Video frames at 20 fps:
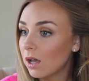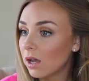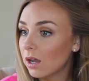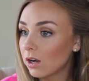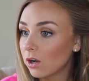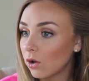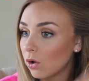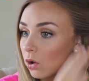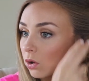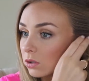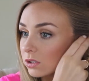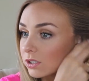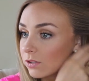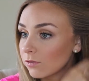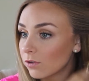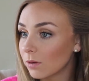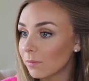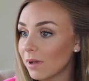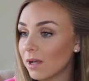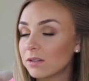And I'll hold it
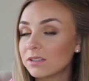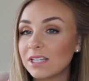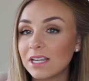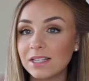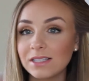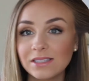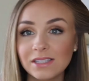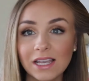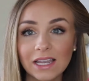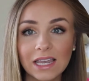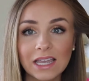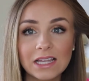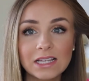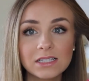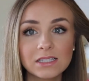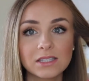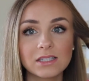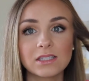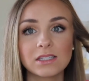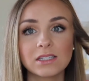for about 10
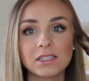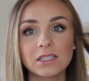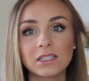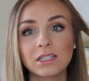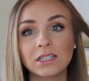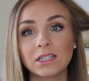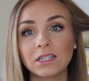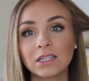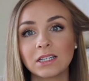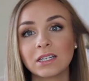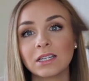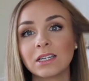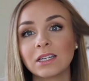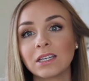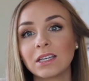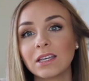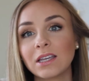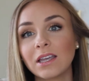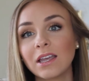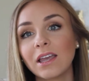seconds
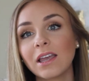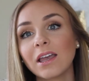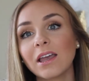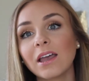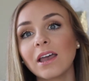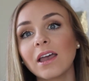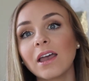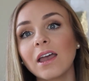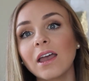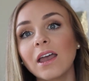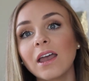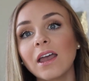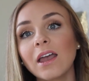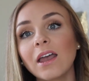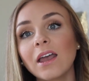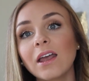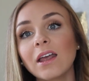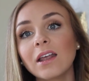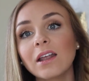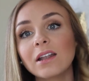
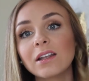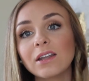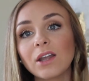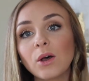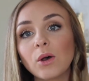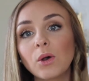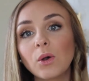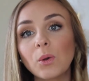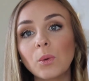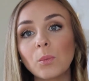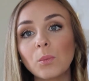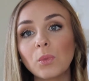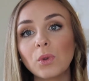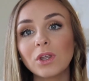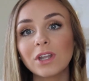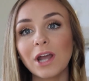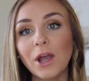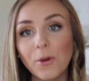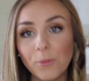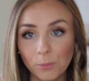and I'll pull
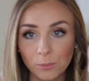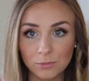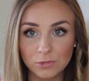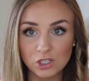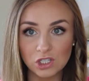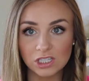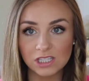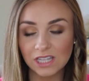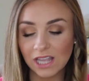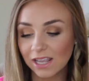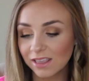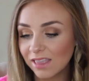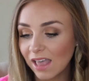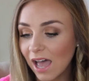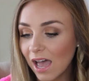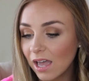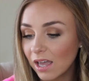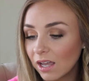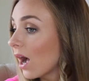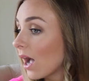it out just like
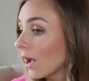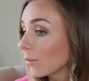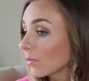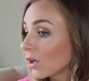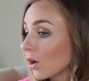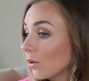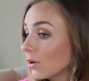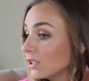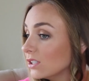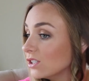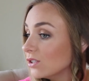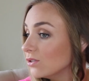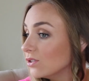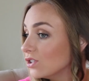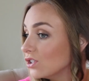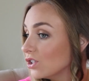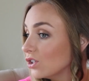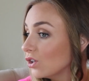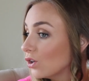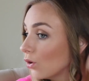that. I'm going to
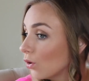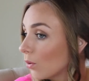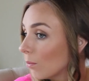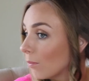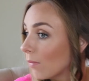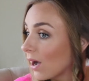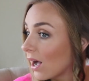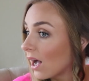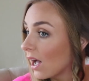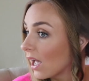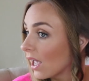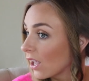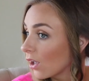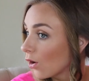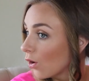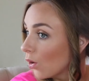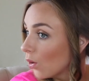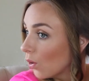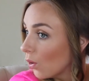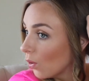do my
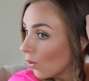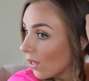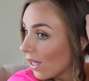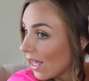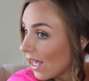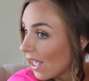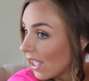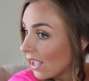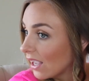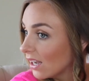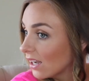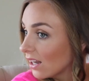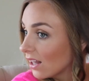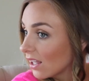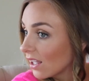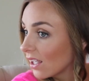whole head,